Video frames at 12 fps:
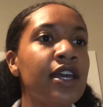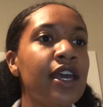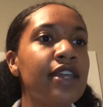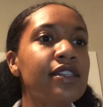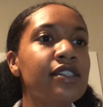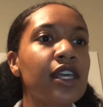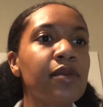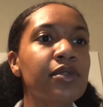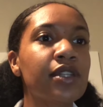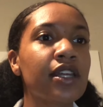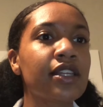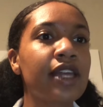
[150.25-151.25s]
In the same
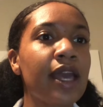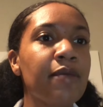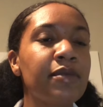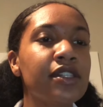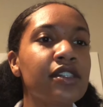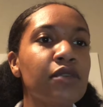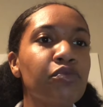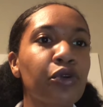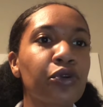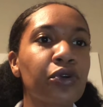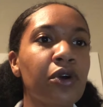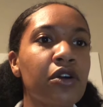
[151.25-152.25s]
study, the MEC
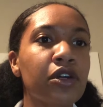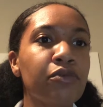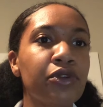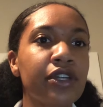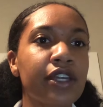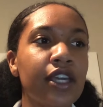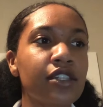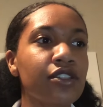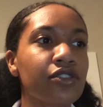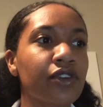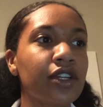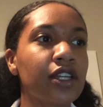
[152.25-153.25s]
Protocol Communication
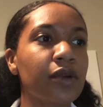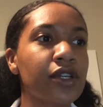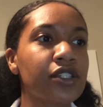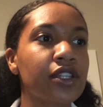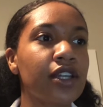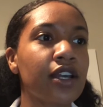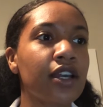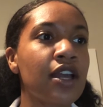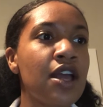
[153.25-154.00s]
Screening Questionnaire